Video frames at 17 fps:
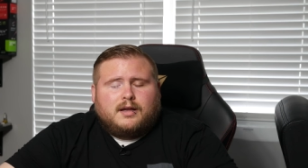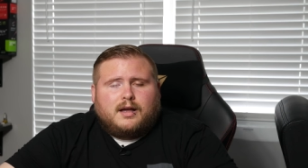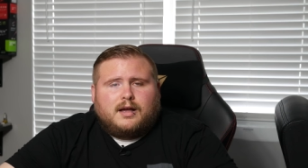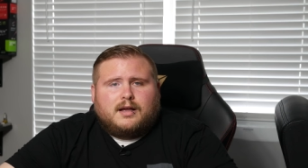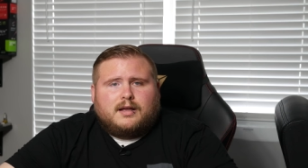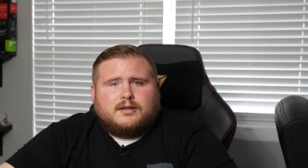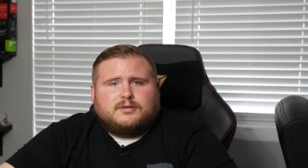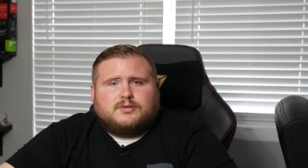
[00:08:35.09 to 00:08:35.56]

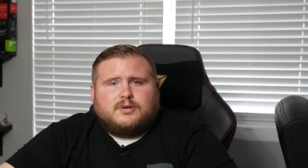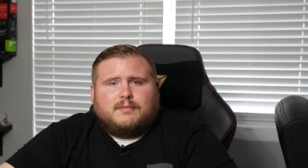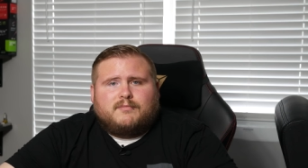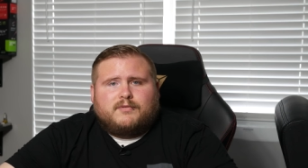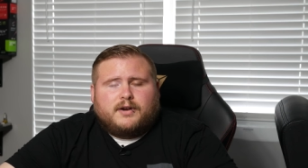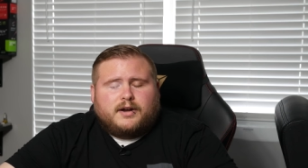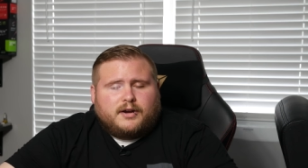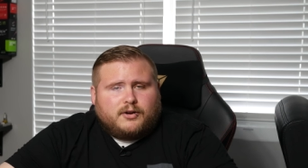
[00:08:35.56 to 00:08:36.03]
Uh, so
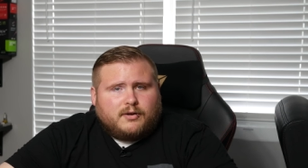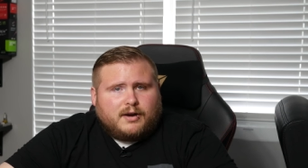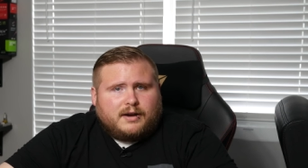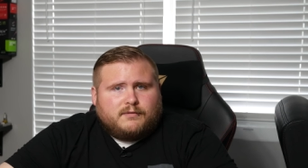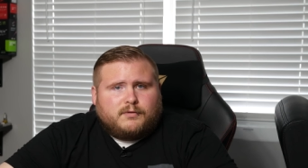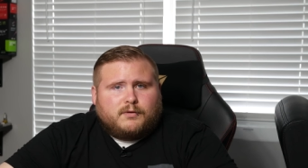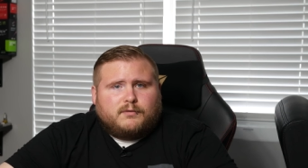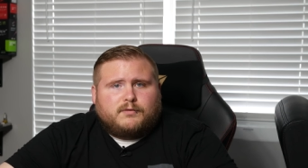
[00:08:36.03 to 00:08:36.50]
I'm very
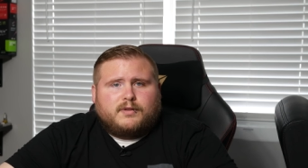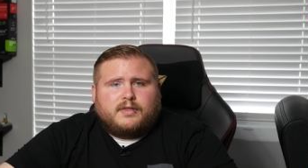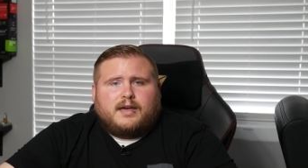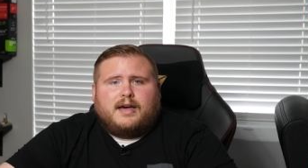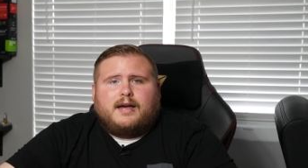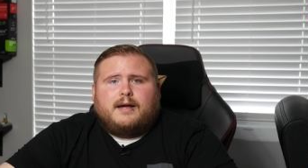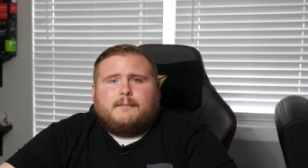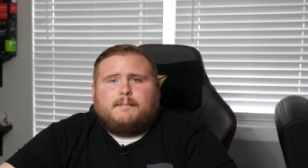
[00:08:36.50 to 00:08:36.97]
grateful for
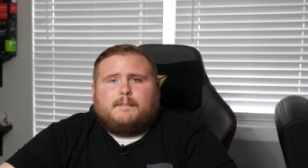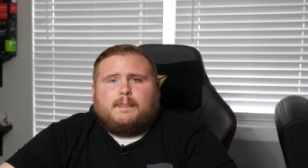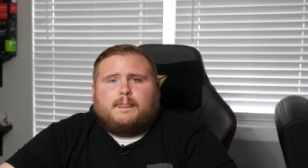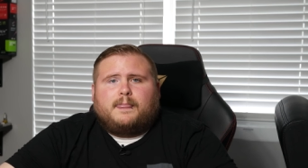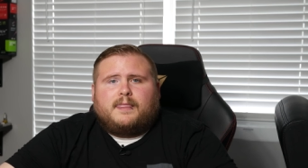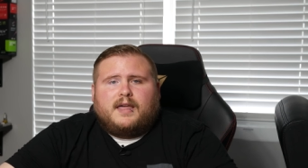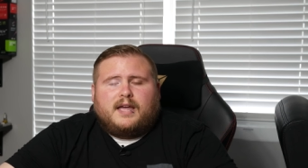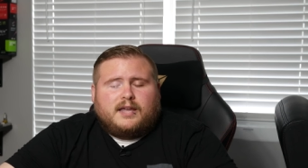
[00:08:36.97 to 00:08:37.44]
that.
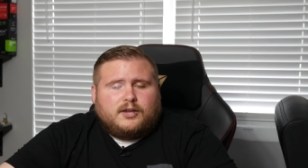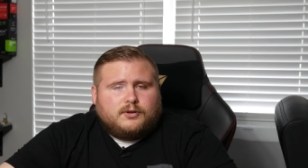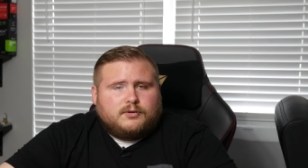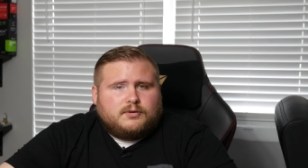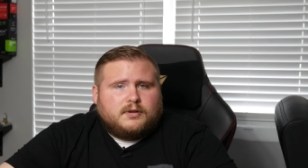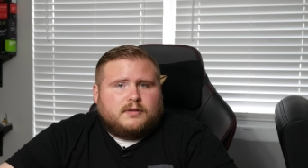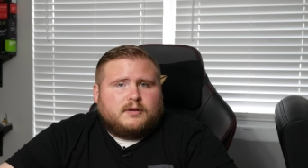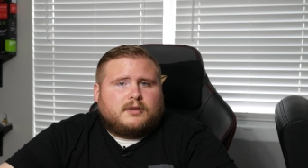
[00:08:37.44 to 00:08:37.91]
Thank you
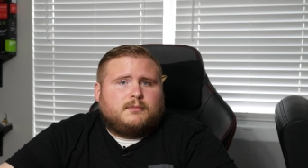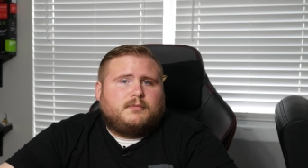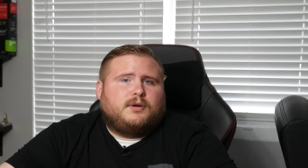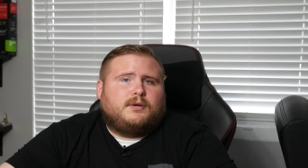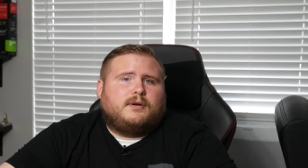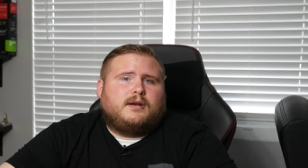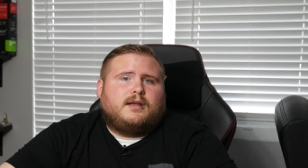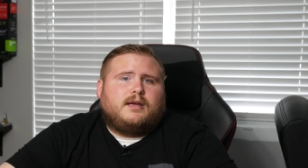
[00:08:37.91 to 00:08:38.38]
to the
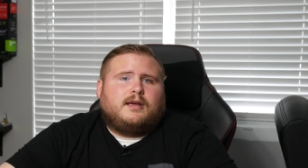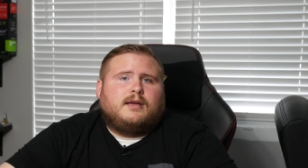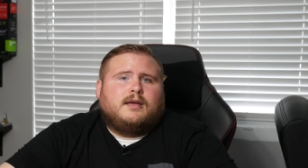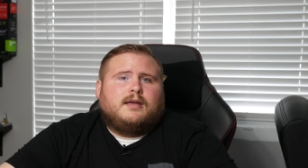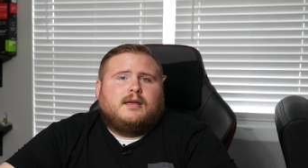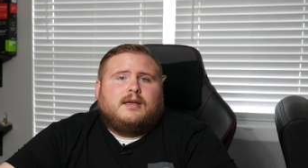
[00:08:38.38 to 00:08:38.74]
community.